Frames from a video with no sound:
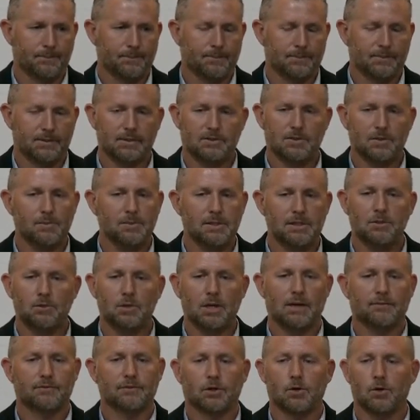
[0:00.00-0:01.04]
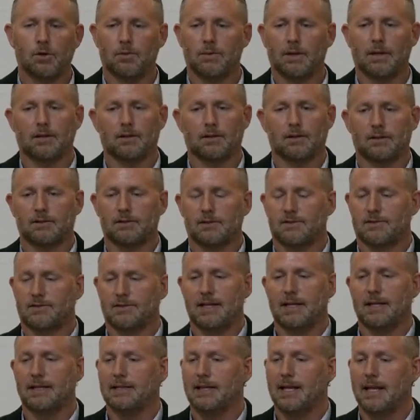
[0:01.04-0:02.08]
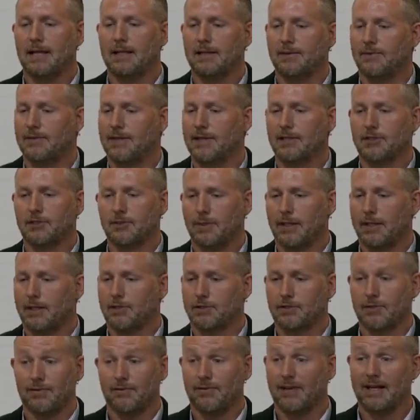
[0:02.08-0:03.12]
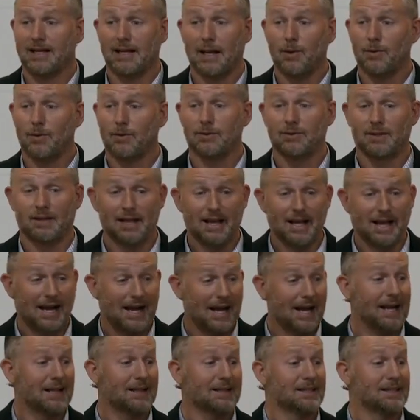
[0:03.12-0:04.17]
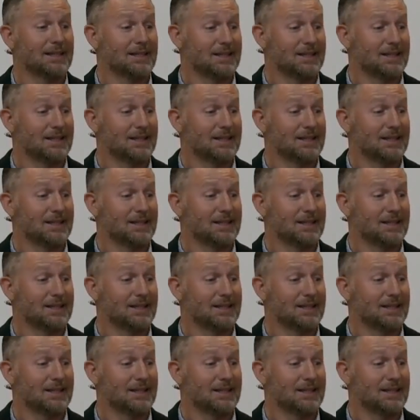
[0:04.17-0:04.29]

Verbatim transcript: doesn't mean you have to go around saying negative things about yourself. In fact, I would highly